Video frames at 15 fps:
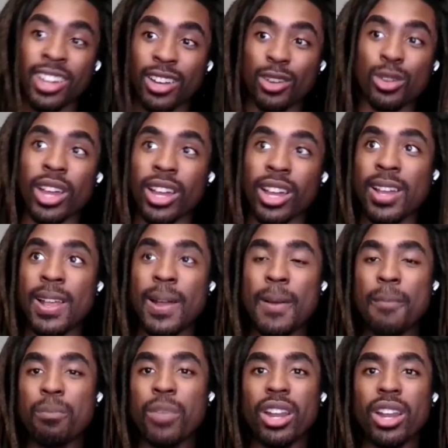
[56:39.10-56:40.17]
that, or like
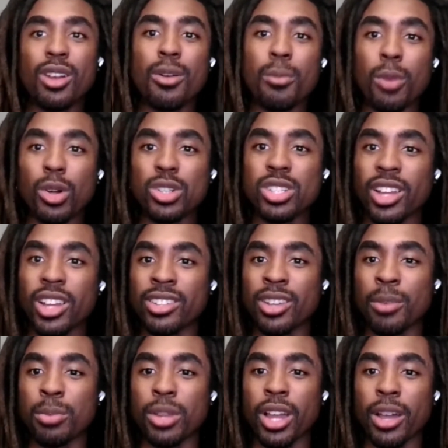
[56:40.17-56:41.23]
not commercialize
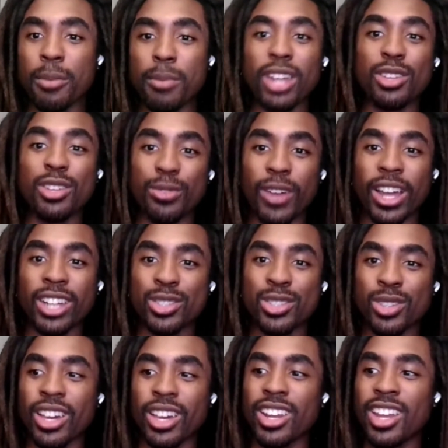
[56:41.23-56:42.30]
that, but like manufacture
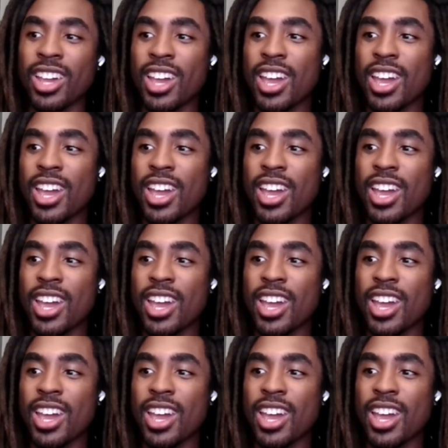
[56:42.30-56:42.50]
that,